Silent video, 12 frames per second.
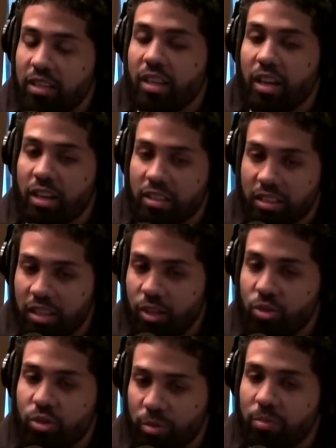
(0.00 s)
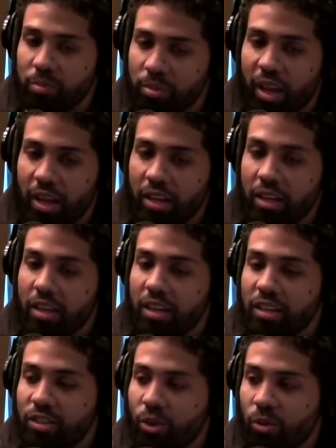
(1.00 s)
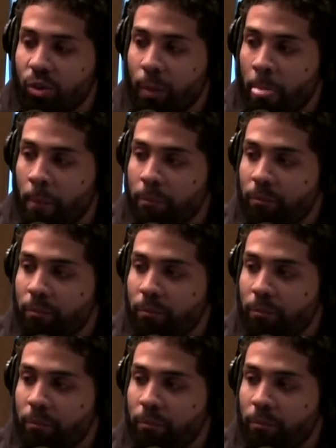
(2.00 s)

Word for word: and I say us because I used to play, so